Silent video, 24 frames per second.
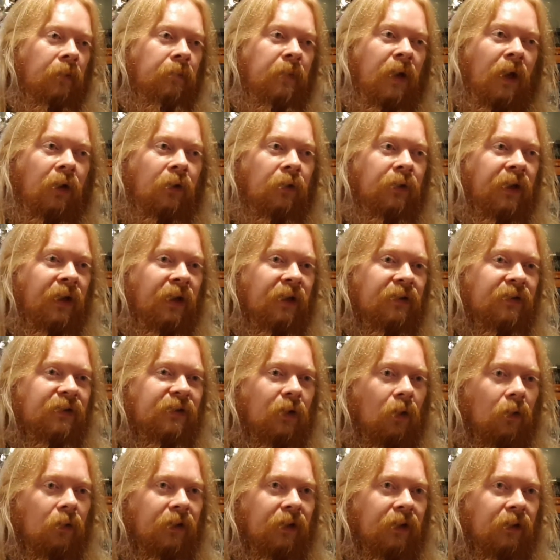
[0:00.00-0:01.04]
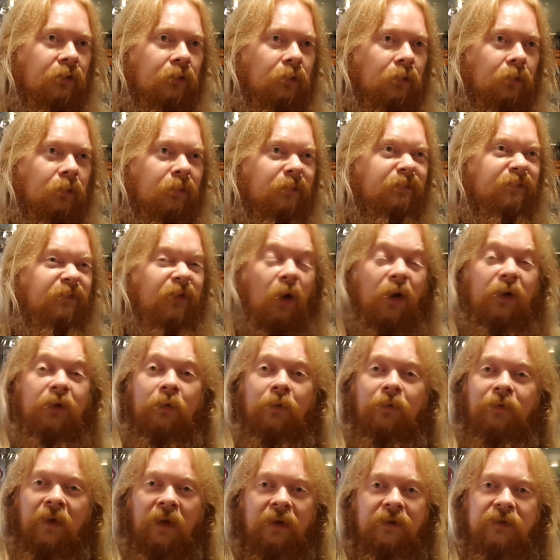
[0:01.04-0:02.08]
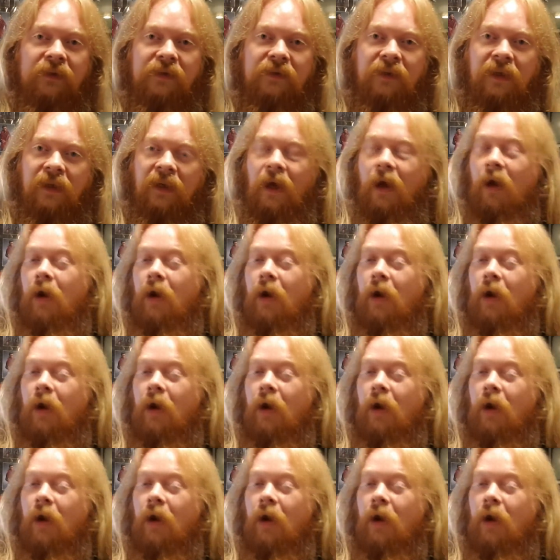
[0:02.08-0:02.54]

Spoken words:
Metal Gear Solid or Final Fantasy,